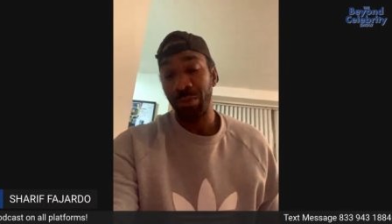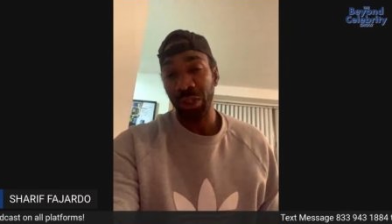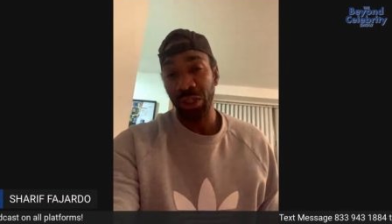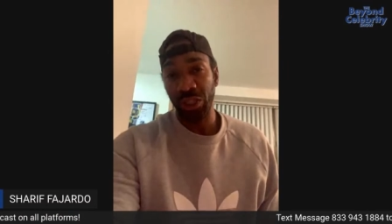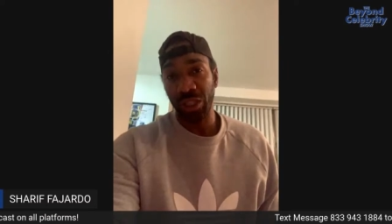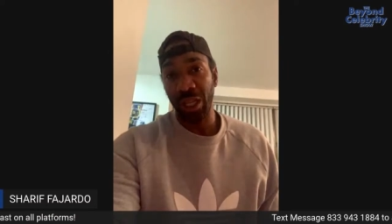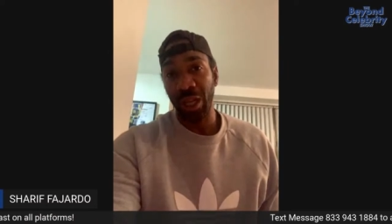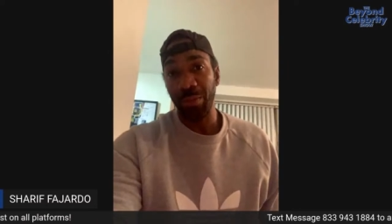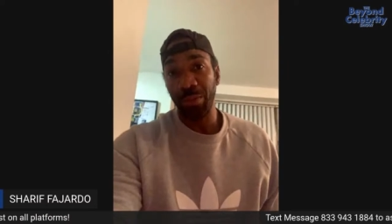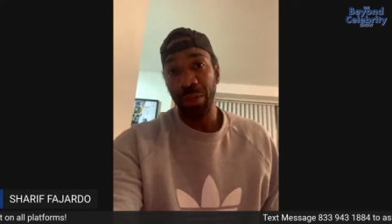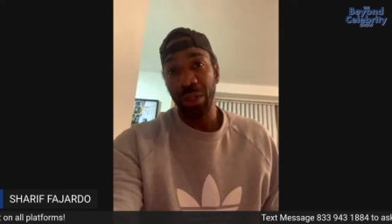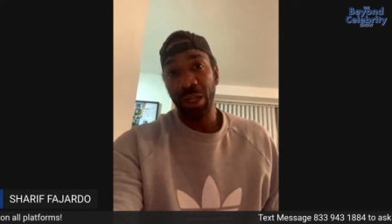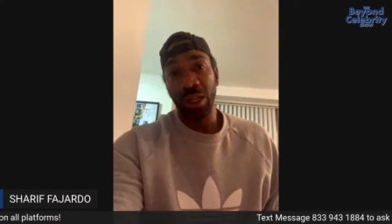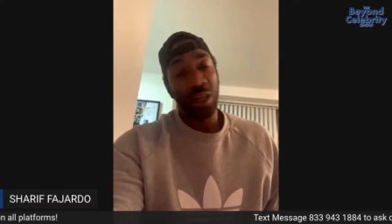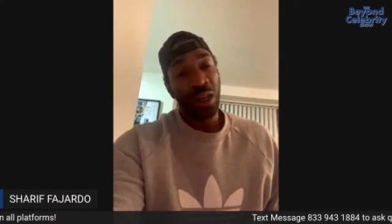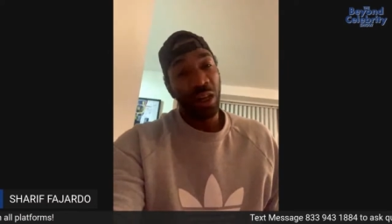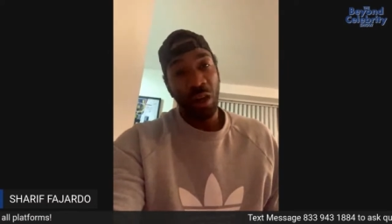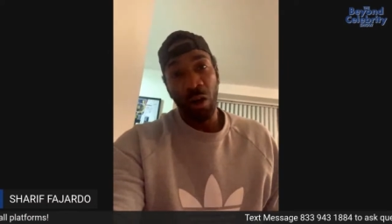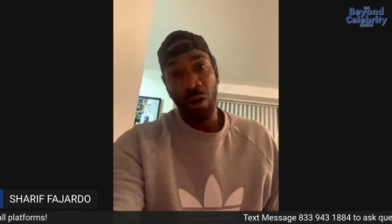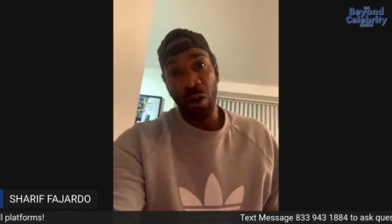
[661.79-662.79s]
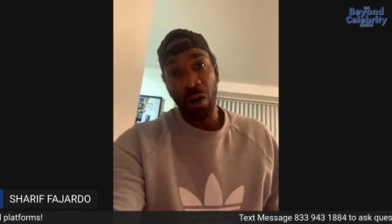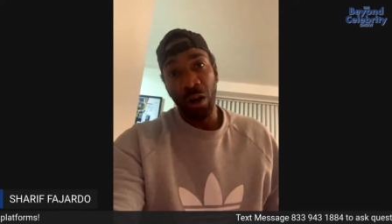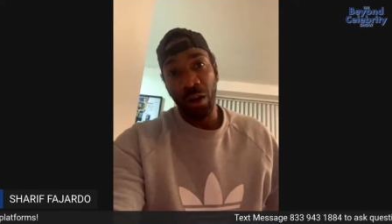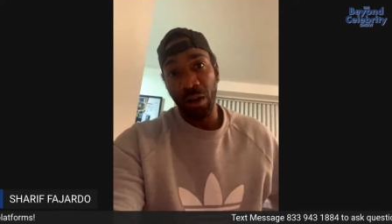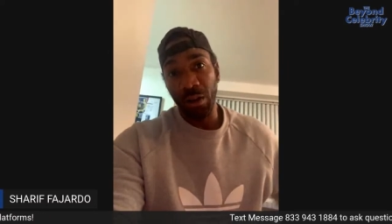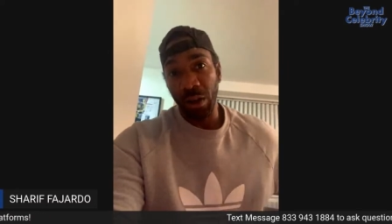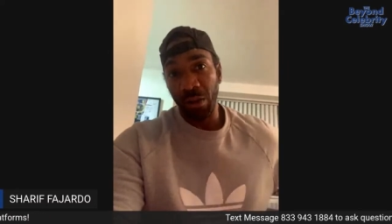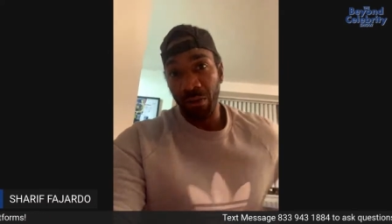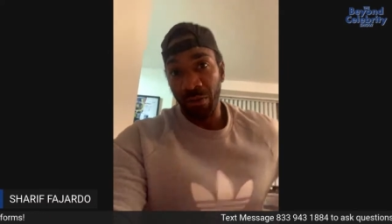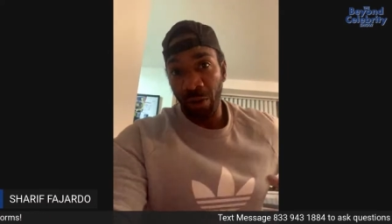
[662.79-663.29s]
push-up,
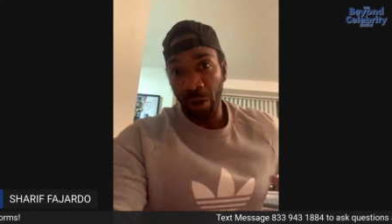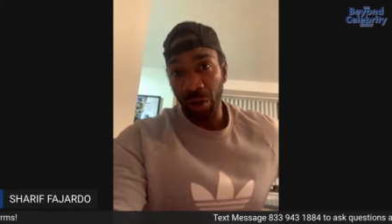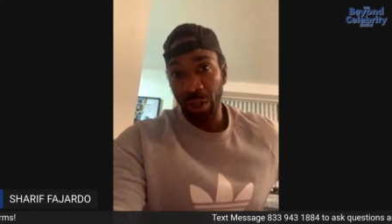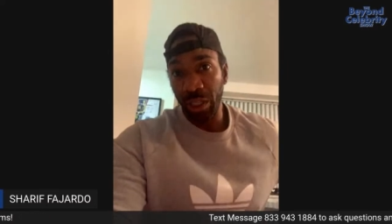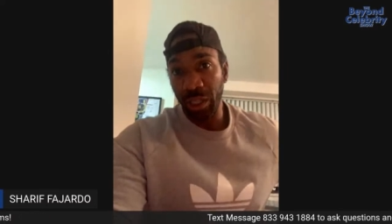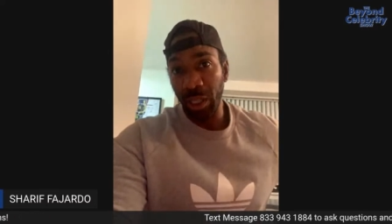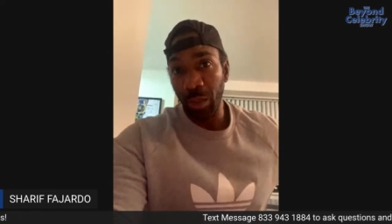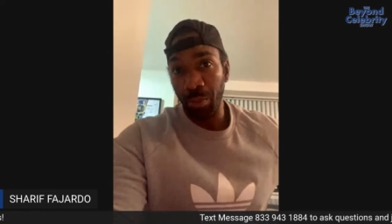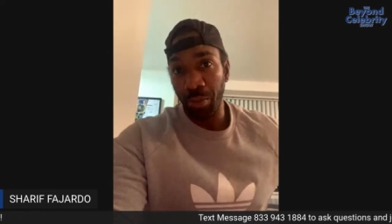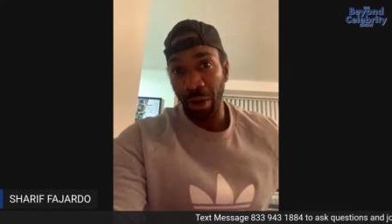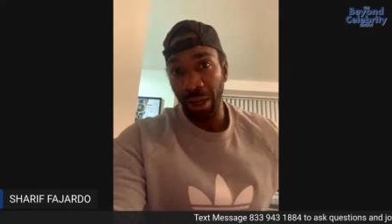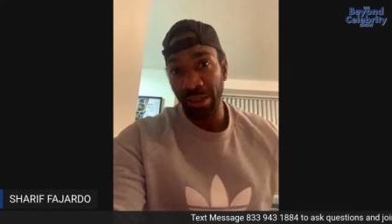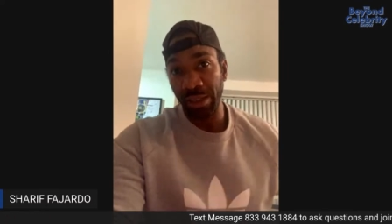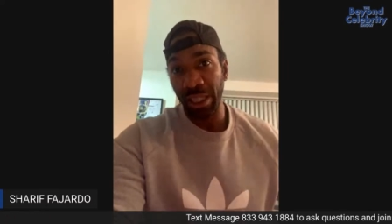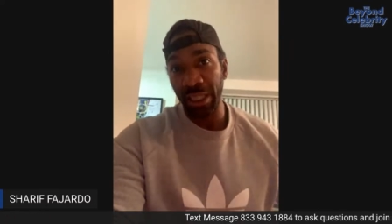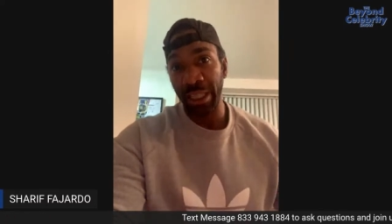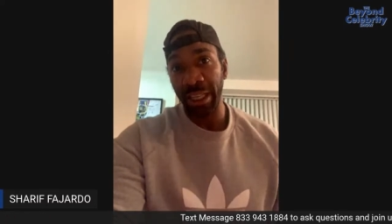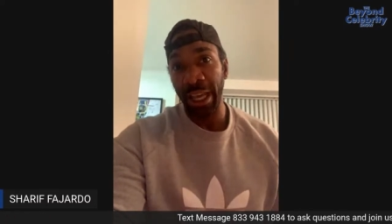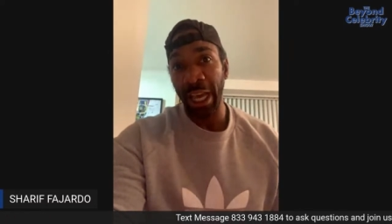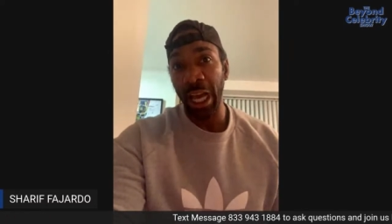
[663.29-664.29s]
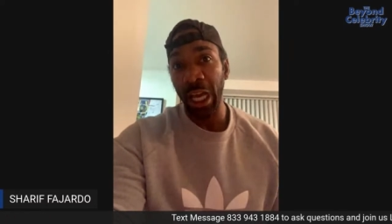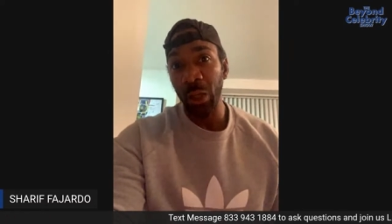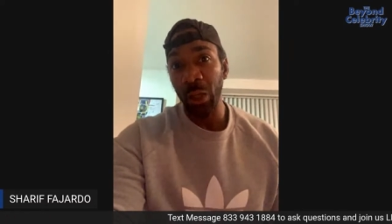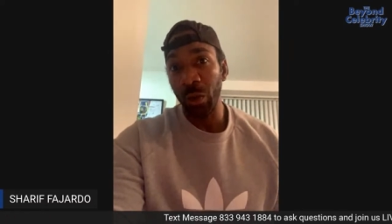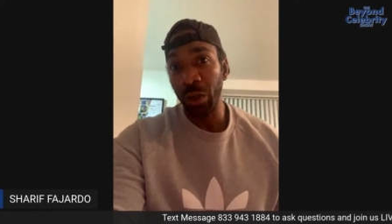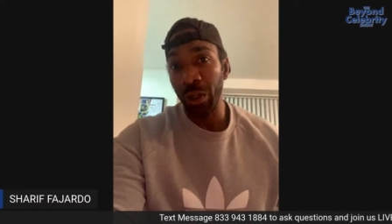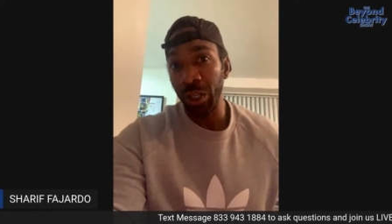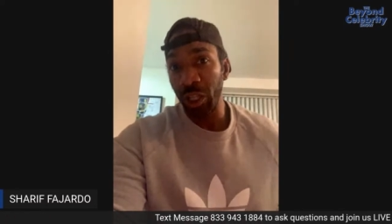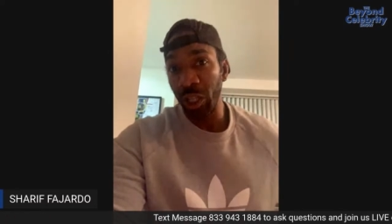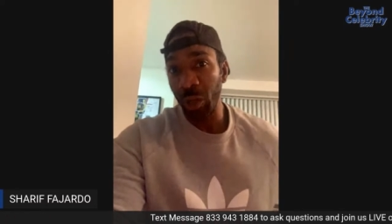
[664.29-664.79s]
or vertically pressing
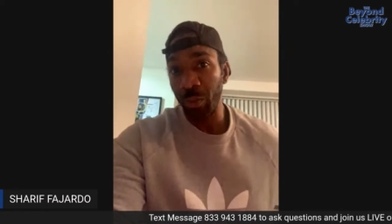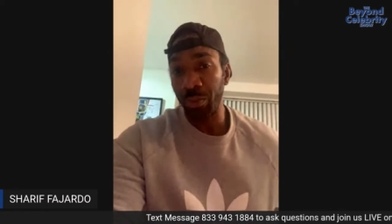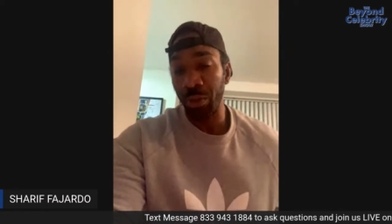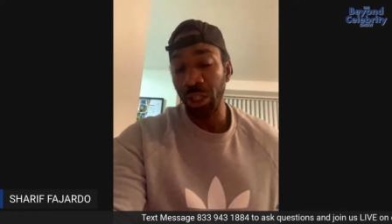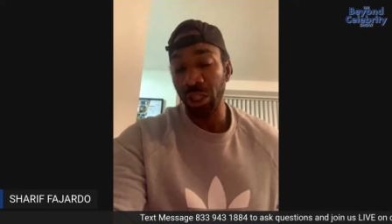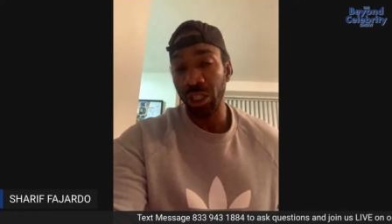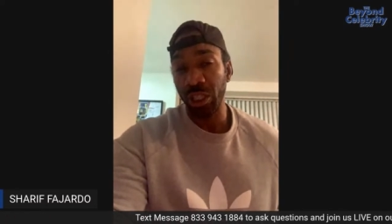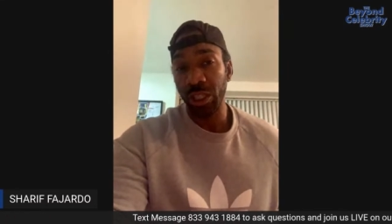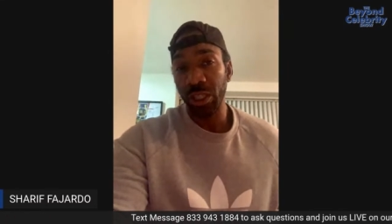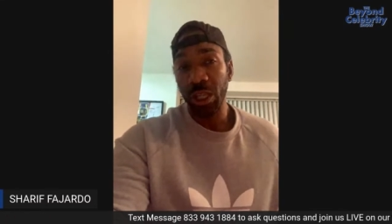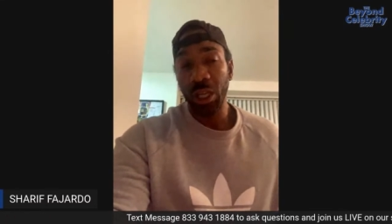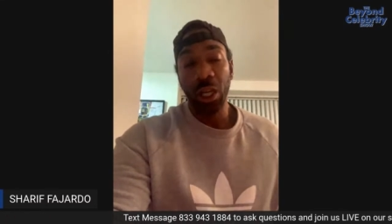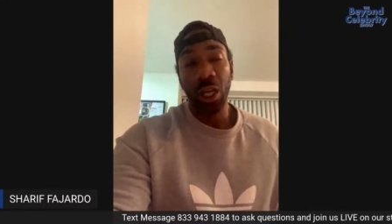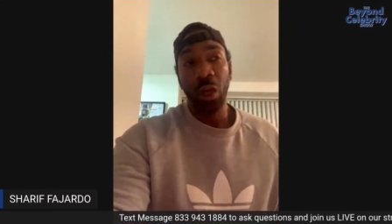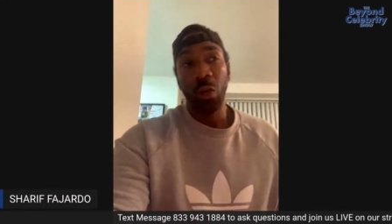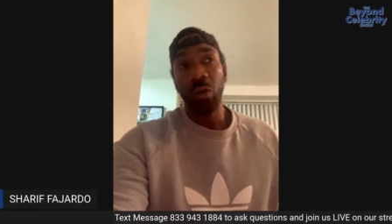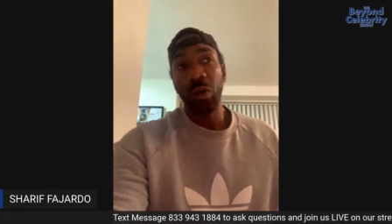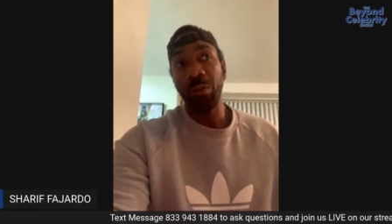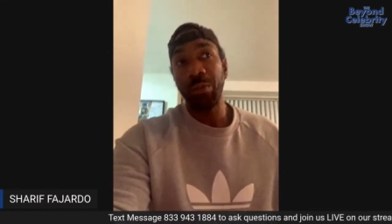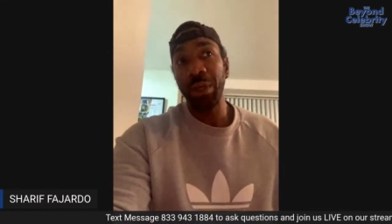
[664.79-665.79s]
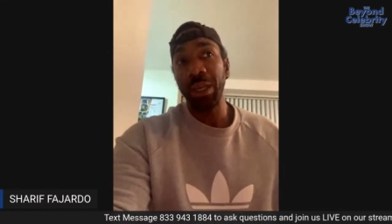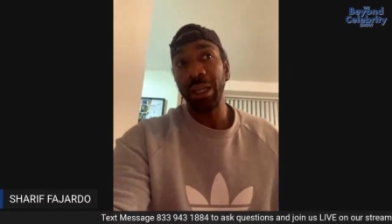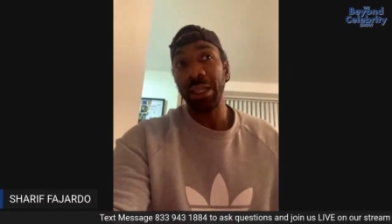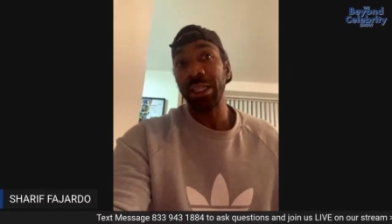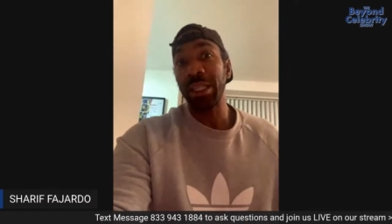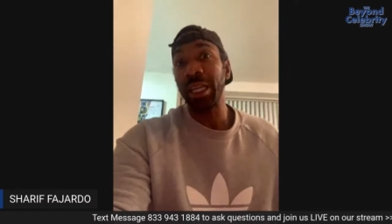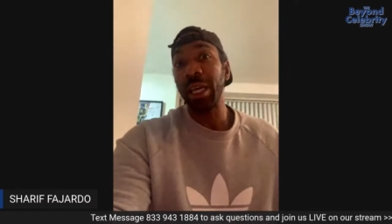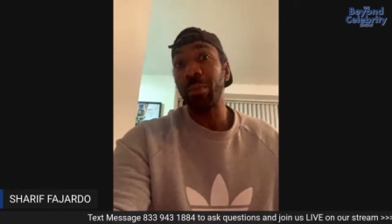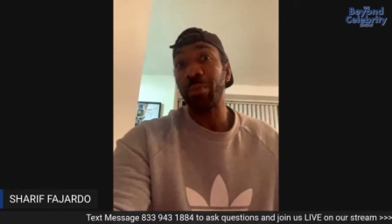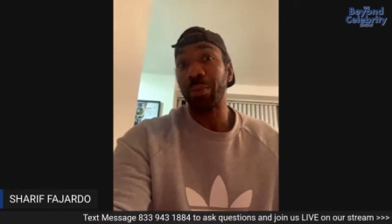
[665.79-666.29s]
downward in your push would be a
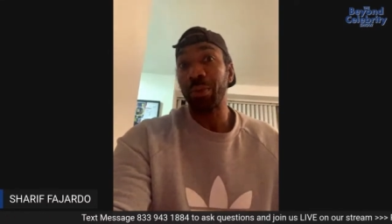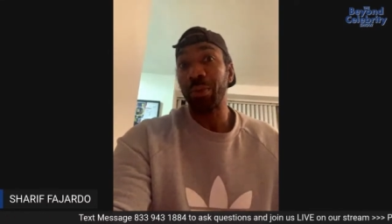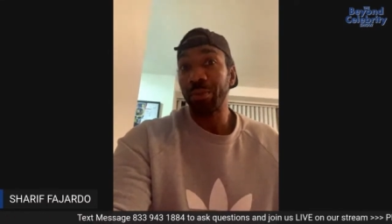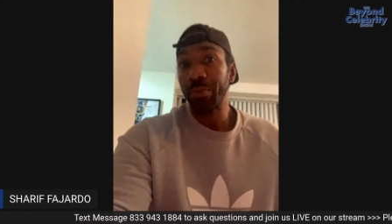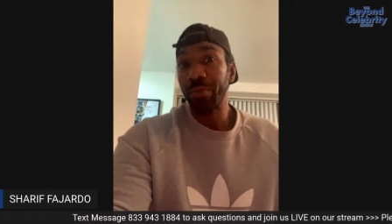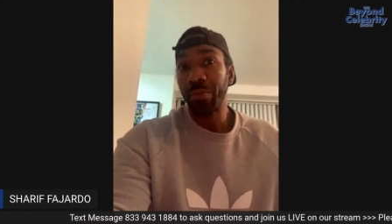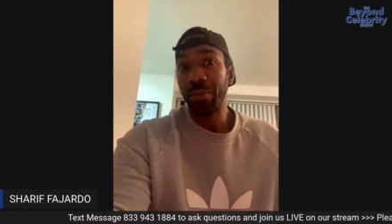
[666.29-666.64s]
dip,